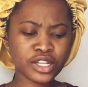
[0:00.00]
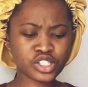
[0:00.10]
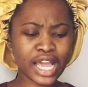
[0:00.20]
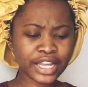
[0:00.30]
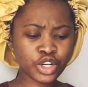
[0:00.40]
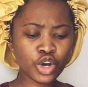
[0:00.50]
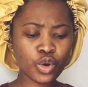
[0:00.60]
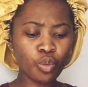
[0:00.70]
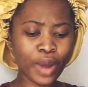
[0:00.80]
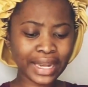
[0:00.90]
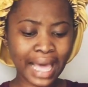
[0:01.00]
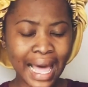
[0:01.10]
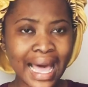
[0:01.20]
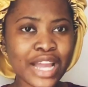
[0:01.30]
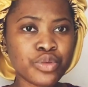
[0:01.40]
I know when
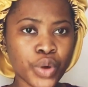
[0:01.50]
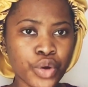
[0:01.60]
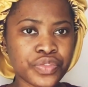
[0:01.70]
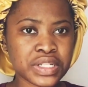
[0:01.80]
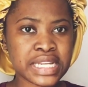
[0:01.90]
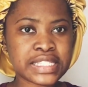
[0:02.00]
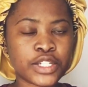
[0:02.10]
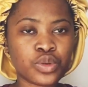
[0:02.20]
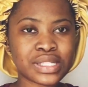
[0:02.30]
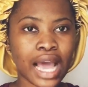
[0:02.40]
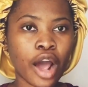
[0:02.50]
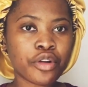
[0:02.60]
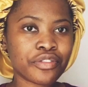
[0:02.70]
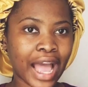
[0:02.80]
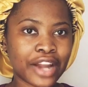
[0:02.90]
I wrote the test, it was out of
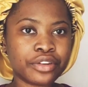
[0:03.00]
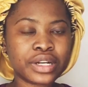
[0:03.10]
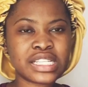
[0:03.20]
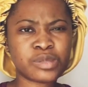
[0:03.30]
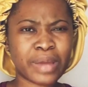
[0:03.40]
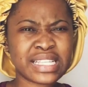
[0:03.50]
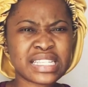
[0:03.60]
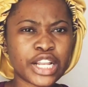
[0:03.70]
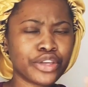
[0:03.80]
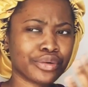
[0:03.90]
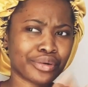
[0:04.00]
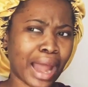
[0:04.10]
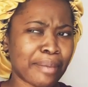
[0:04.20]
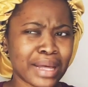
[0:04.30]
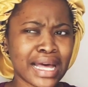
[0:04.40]
100. It's basically your
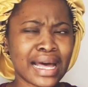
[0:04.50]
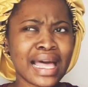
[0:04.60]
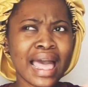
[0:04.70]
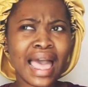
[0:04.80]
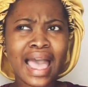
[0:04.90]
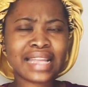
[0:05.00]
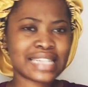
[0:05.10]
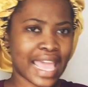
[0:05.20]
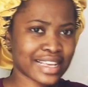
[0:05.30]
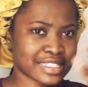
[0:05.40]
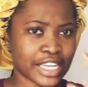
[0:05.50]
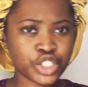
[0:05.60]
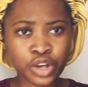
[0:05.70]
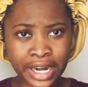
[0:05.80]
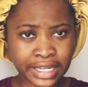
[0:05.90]
grammar and
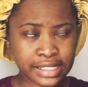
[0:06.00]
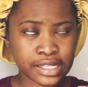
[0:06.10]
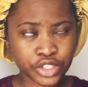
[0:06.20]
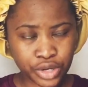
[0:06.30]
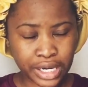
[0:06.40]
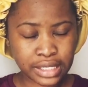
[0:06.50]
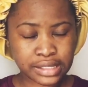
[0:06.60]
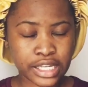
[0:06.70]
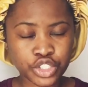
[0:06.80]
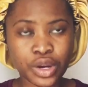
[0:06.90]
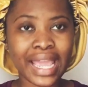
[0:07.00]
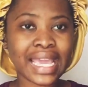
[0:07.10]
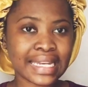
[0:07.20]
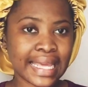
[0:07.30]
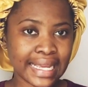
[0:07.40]
etc. and etc. and etc.
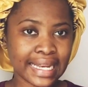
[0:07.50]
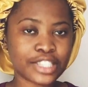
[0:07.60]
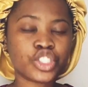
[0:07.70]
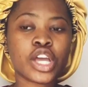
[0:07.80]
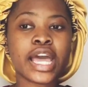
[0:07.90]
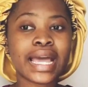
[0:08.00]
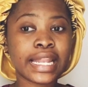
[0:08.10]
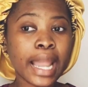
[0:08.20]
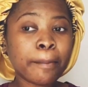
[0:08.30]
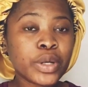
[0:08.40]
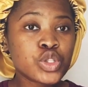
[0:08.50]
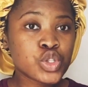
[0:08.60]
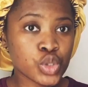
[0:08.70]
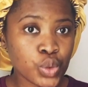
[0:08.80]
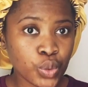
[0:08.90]
in English. Number
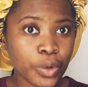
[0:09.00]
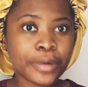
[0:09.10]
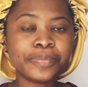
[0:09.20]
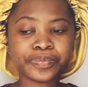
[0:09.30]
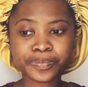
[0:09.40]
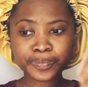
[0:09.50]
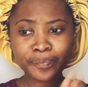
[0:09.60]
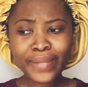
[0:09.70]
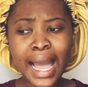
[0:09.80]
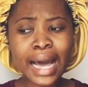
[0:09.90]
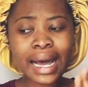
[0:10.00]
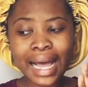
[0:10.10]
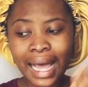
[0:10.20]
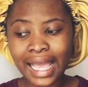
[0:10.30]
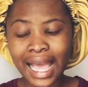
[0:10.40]
two, how
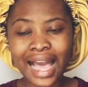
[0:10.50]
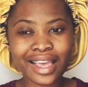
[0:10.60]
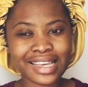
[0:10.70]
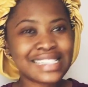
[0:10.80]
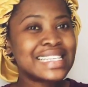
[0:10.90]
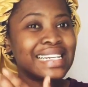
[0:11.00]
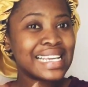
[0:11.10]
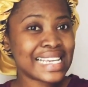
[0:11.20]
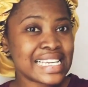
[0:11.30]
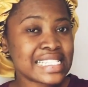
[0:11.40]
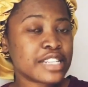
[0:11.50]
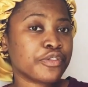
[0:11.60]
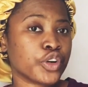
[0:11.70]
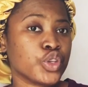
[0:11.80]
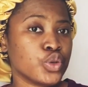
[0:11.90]
is it easy
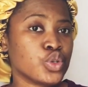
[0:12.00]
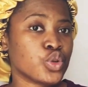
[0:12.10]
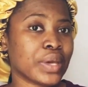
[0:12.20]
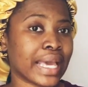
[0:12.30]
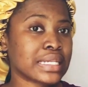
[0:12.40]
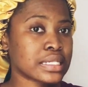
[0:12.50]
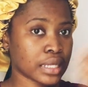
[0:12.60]
for you to get